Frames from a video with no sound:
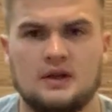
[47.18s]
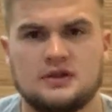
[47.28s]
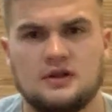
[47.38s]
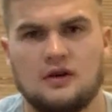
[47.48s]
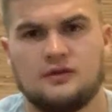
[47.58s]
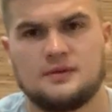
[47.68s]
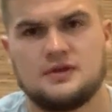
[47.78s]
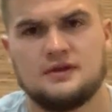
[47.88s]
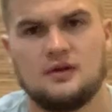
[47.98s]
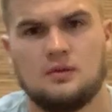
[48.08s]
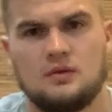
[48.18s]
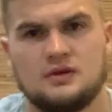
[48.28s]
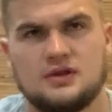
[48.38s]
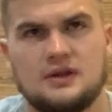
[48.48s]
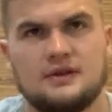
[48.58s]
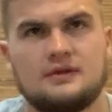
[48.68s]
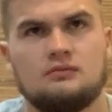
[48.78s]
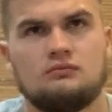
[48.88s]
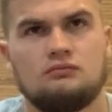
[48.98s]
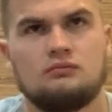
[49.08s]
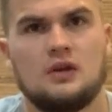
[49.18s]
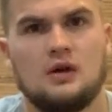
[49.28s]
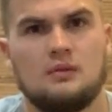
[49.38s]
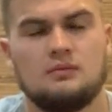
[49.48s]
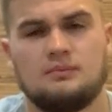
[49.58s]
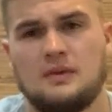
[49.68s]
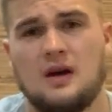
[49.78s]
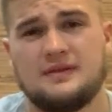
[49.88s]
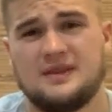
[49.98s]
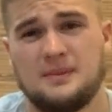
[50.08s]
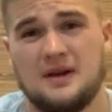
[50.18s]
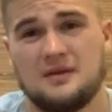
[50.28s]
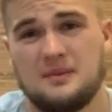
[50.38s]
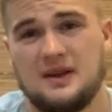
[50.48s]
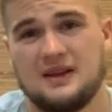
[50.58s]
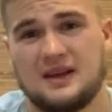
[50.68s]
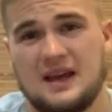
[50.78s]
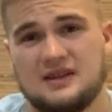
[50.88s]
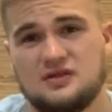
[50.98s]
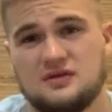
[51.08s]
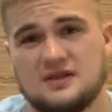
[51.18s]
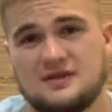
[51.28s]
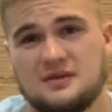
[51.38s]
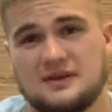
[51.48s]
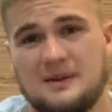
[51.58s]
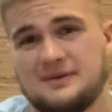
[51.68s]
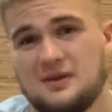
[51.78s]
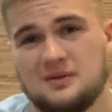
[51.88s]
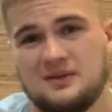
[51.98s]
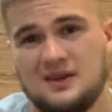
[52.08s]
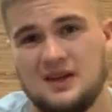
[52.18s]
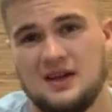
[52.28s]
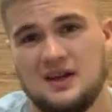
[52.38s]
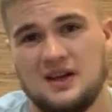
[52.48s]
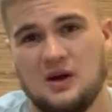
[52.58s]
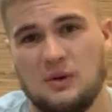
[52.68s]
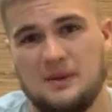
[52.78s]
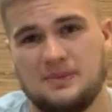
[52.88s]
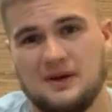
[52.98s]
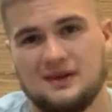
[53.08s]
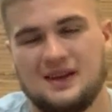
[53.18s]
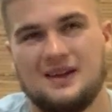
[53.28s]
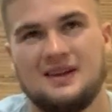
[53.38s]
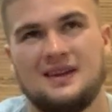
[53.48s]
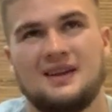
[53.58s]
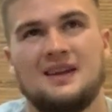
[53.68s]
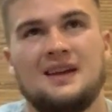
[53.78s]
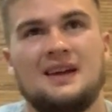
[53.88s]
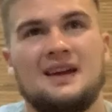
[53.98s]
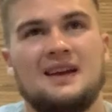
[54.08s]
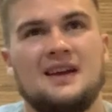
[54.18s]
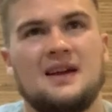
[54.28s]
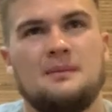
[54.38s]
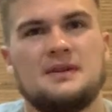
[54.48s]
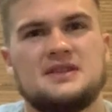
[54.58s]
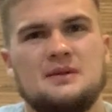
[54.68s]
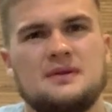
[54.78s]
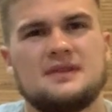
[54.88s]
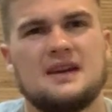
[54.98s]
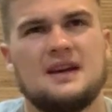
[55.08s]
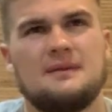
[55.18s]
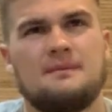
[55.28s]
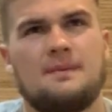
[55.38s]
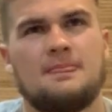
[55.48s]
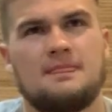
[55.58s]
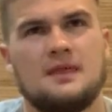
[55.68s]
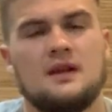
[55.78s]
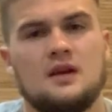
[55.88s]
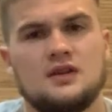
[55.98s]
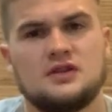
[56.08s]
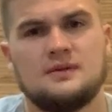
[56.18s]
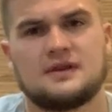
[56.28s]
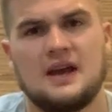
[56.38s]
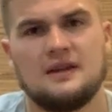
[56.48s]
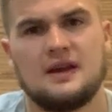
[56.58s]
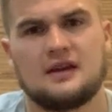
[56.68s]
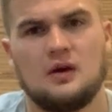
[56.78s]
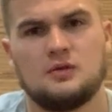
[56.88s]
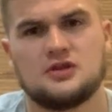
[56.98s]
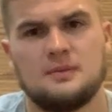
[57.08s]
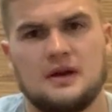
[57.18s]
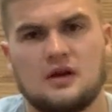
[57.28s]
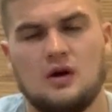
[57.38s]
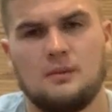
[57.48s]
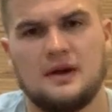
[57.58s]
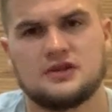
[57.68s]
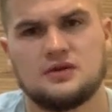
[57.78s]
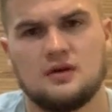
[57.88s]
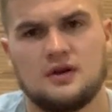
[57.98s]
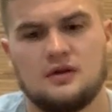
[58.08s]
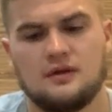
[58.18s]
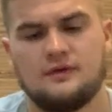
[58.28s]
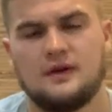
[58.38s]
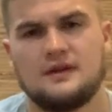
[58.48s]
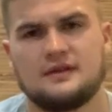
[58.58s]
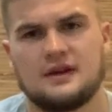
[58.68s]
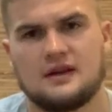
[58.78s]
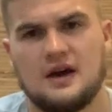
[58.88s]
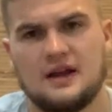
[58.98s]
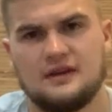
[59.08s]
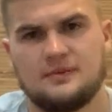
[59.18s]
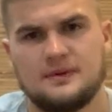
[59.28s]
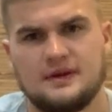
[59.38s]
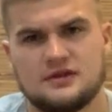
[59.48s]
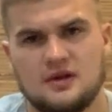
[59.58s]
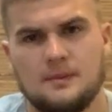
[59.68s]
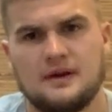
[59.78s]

She knows what she's doing. She's, obviously better than me, at jiu-jitsu, because I'm still a white belt. But she was kind of coaching me, oh, make sure your foot doesn't get caught in this position.